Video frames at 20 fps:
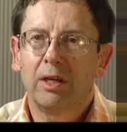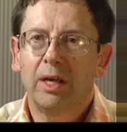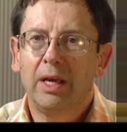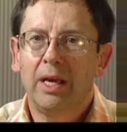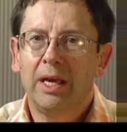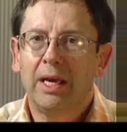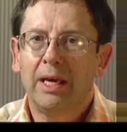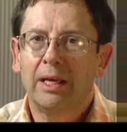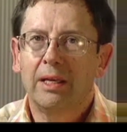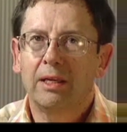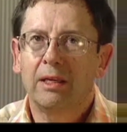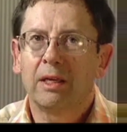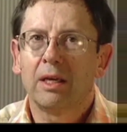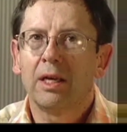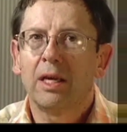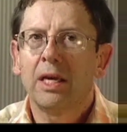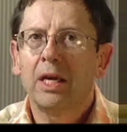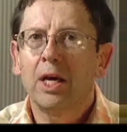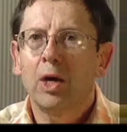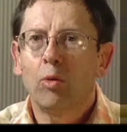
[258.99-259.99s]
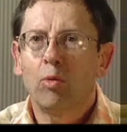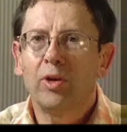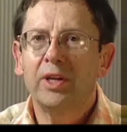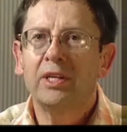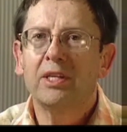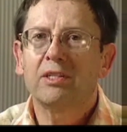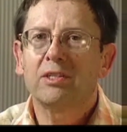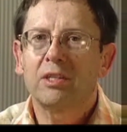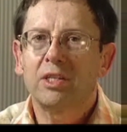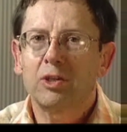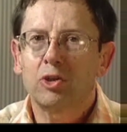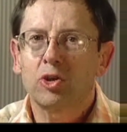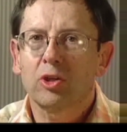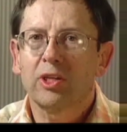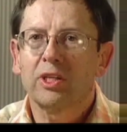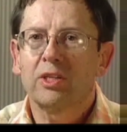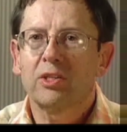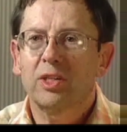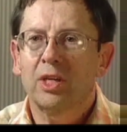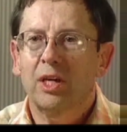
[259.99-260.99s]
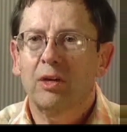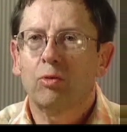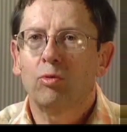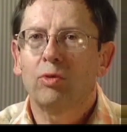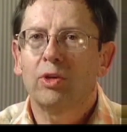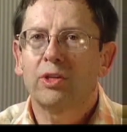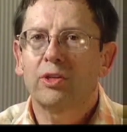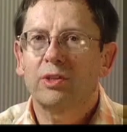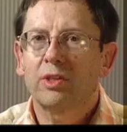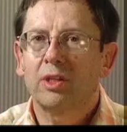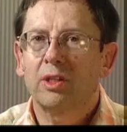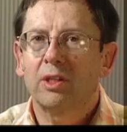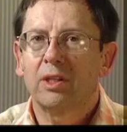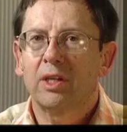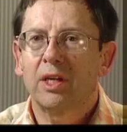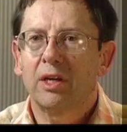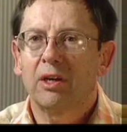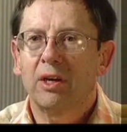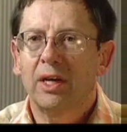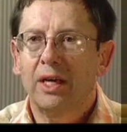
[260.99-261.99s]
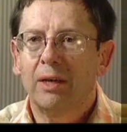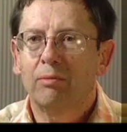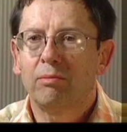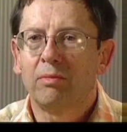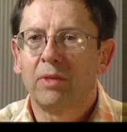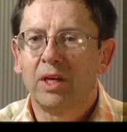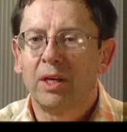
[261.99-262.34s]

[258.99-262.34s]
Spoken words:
And what he essentially said was that